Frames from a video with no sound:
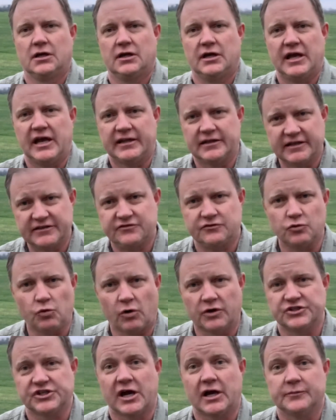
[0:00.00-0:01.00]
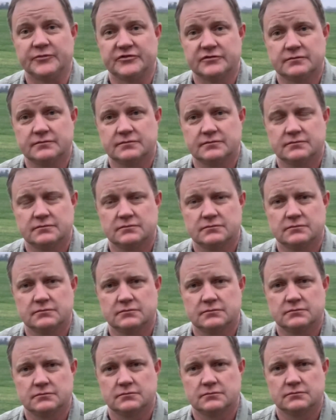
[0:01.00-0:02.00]
and let's do our jobs.
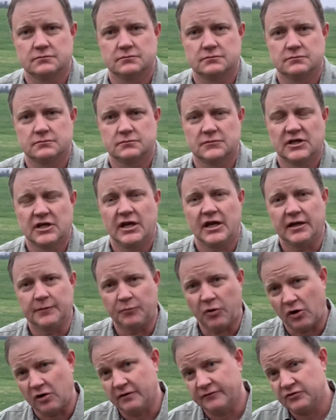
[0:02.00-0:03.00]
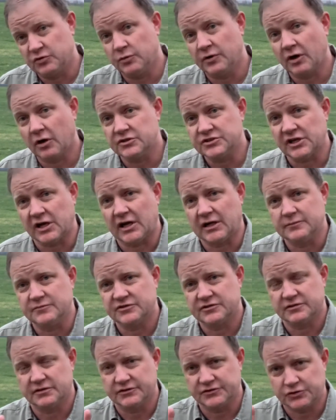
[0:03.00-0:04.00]
And part of doing our
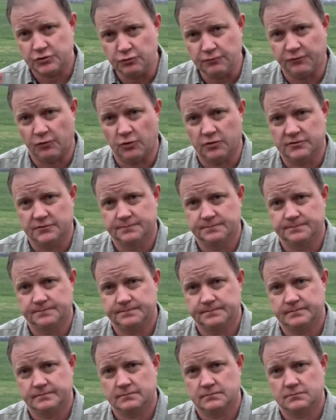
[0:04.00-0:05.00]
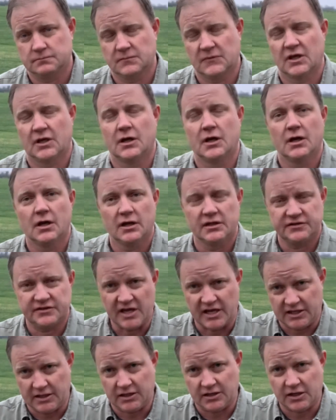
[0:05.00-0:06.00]
jobs is twofold:
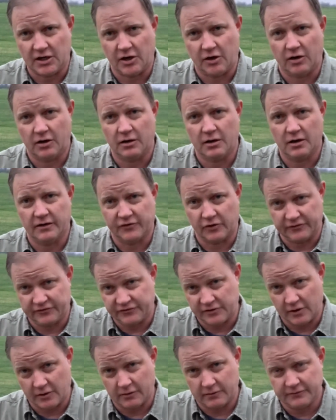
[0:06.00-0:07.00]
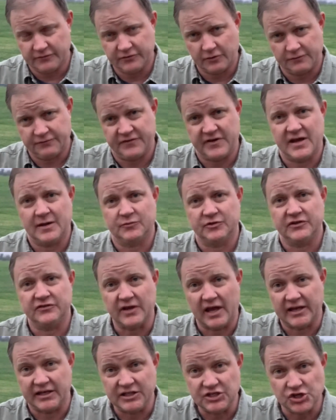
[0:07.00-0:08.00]
taking care of ourselves, our families,
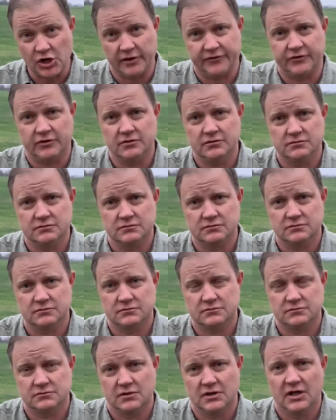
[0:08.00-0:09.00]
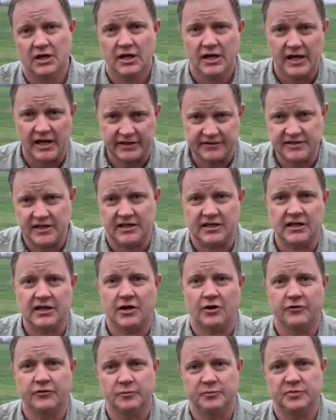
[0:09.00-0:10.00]
and each other, and taking care of the